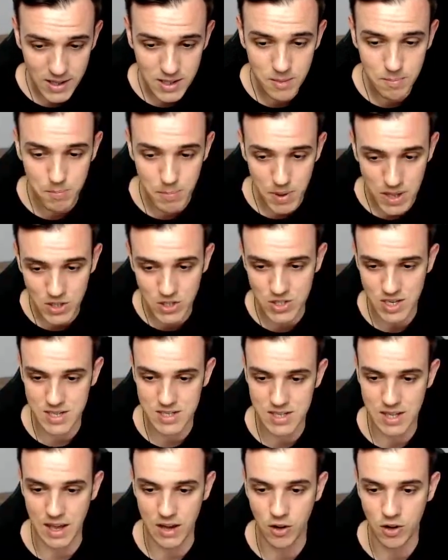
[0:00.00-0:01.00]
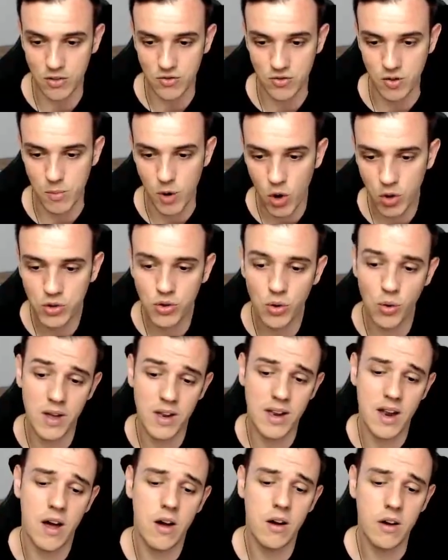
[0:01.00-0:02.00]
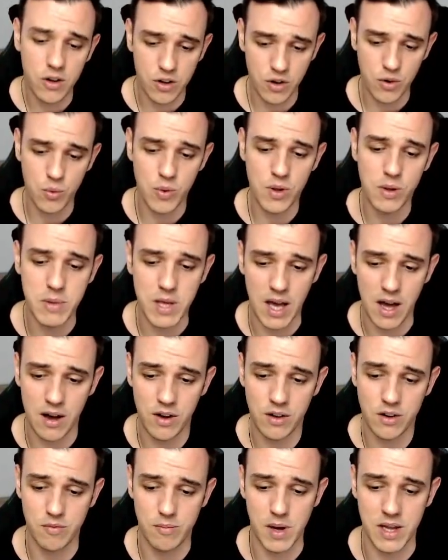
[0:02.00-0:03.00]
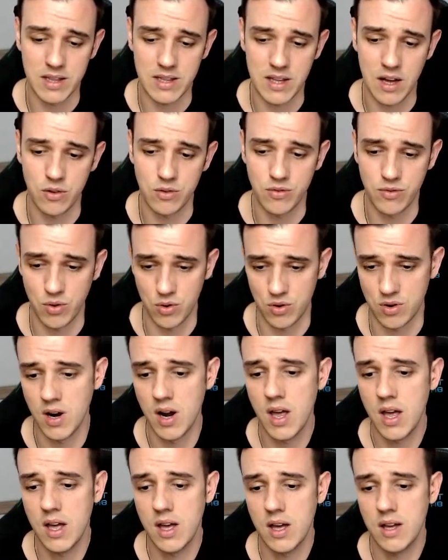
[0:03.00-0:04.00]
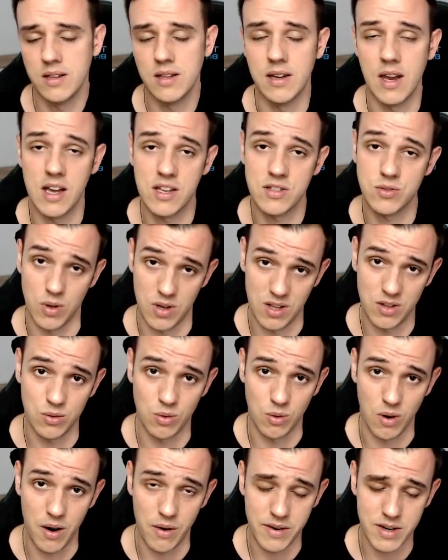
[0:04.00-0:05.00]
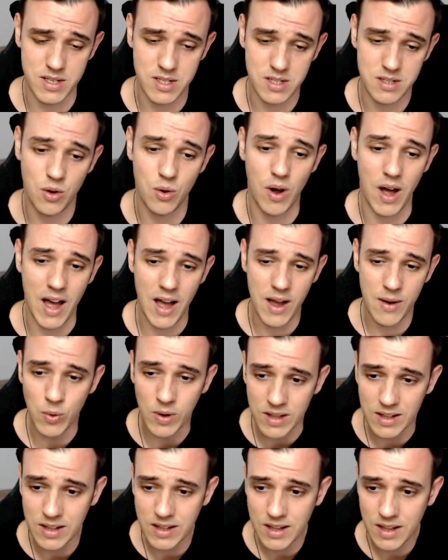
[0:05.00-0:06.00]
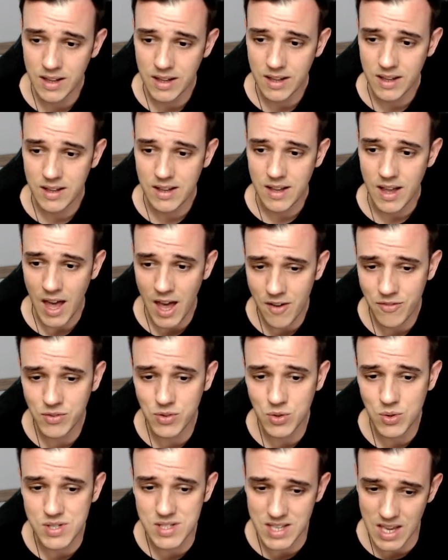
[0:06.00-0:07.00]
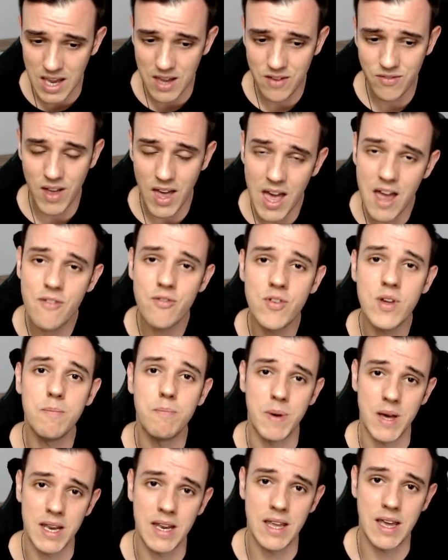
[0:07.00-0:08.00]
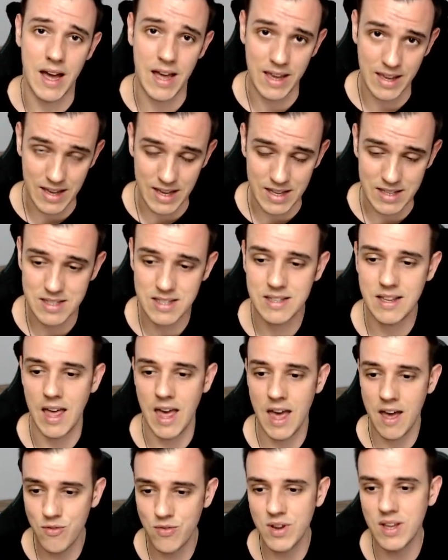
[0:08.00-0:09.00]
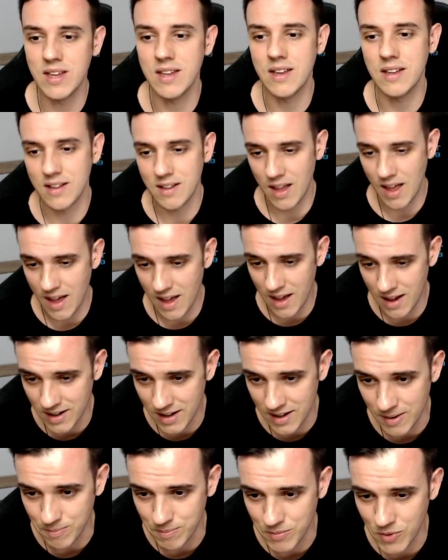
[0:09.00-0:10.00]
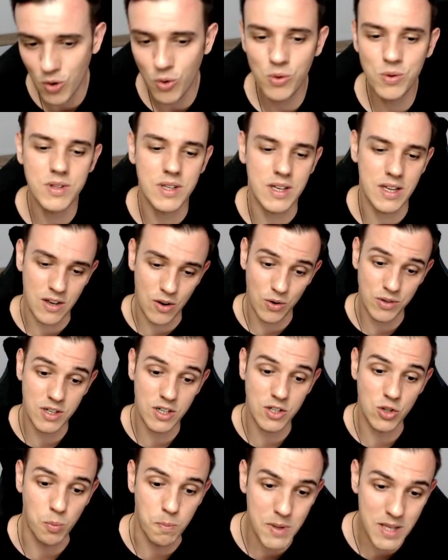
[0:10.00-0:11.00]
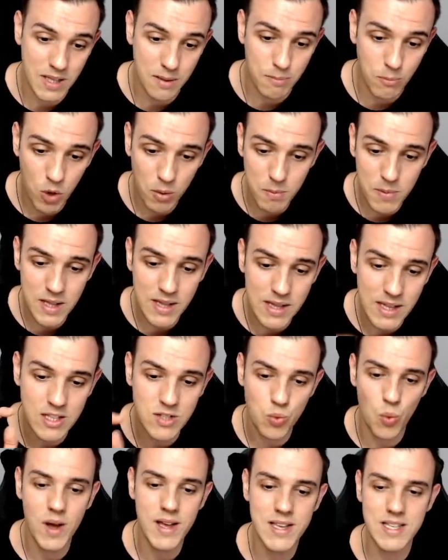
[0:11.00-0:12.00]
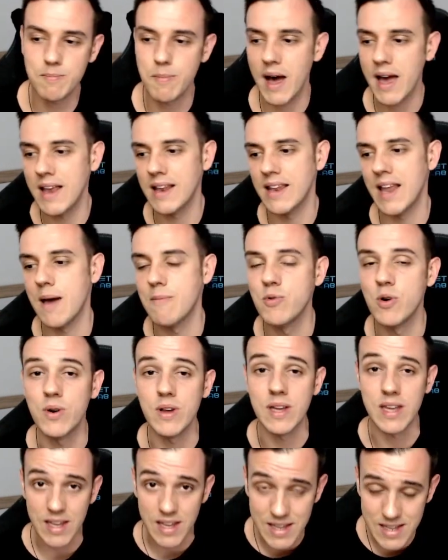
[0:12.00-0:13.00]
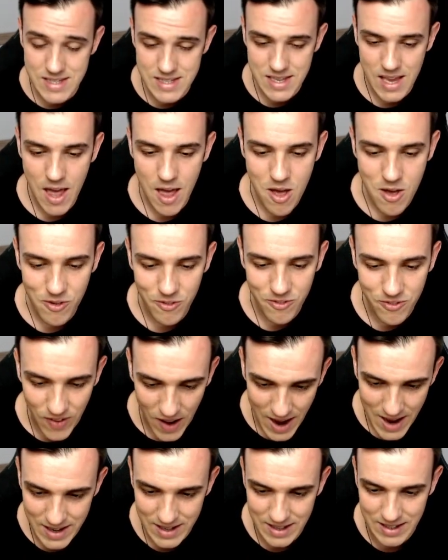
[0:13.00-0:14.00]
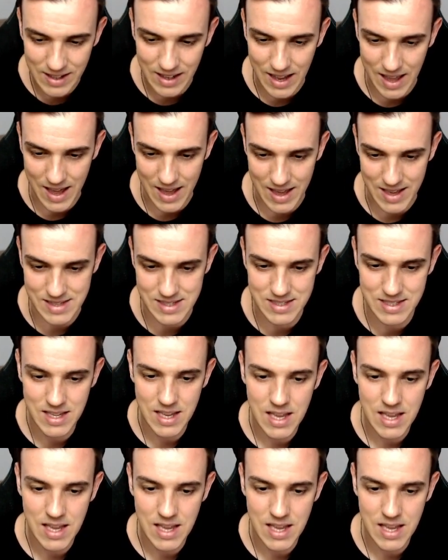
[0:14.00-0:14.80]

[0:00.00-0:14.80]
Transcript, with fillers: a big chest that I got from Otto and now Otto will be out of my town for the next 22 hours. So I will have to save every penny I get, every um, gold in order to build more buildings once my library is finalized.